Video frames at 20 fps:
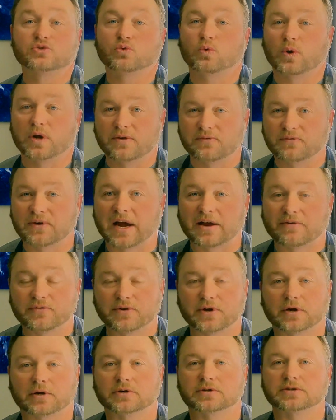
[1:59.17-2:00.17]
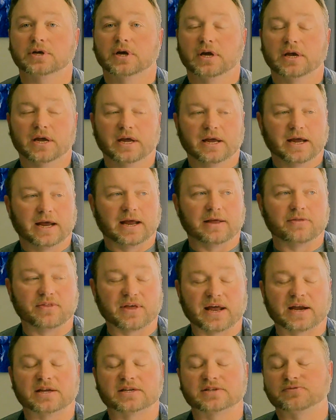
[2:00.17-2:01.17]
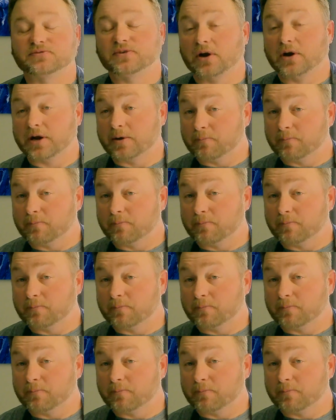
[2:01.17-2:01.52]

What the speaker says: 25 years. And that is very